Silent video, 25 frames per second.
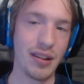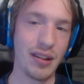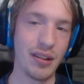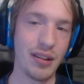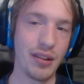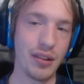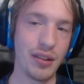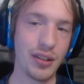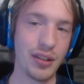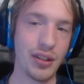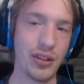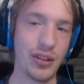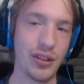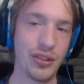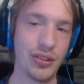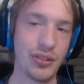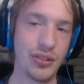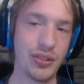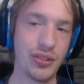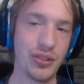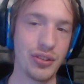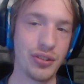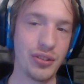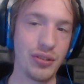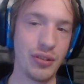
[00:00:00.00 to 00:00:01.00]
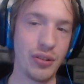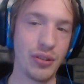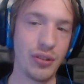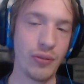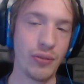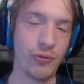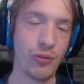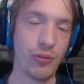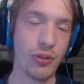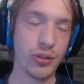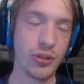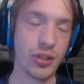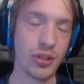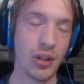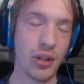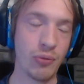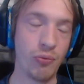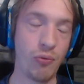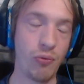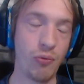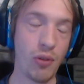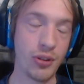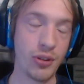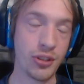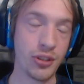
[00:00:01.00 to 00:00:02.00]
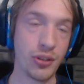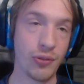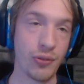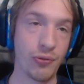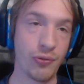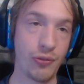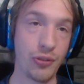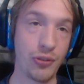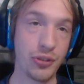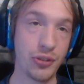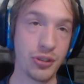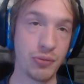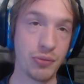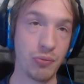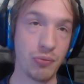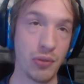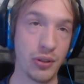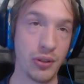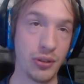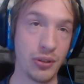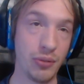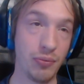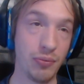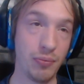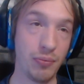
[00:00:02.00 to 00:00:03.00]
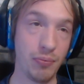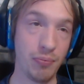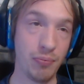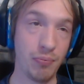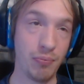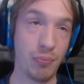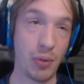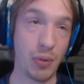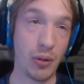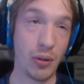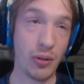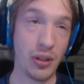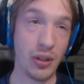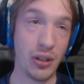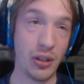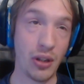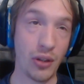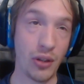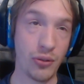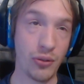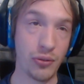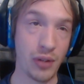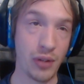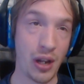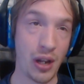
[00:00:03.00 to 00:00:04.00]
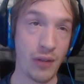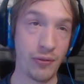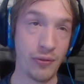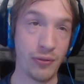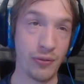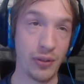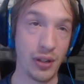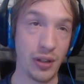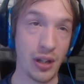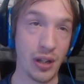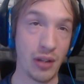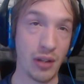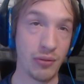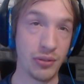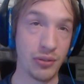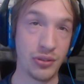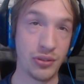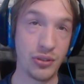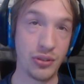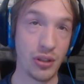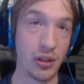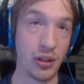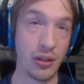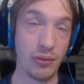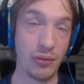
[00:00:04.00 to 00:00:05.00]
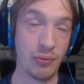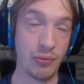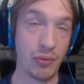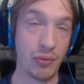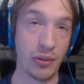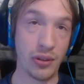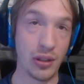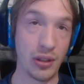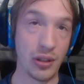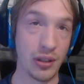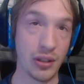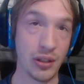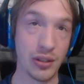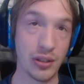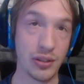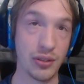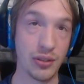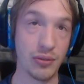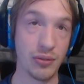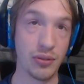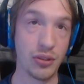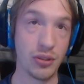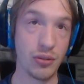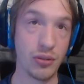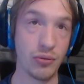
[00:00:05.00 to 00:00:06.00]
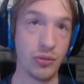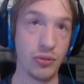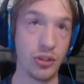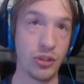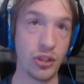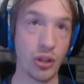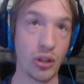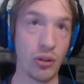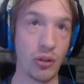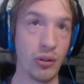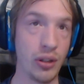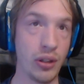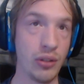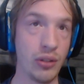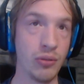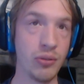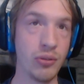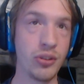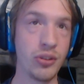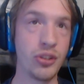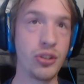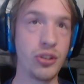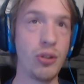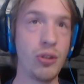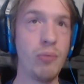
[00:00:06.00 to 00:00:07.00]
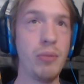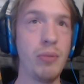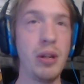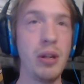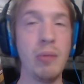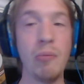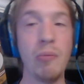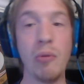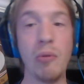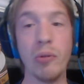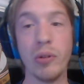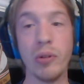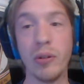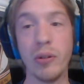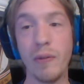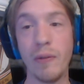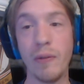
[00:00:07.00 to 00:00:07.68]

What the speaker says: Because I watched the first one, barely got through half of it, and I was done with it because it was so jarring. There were so many more,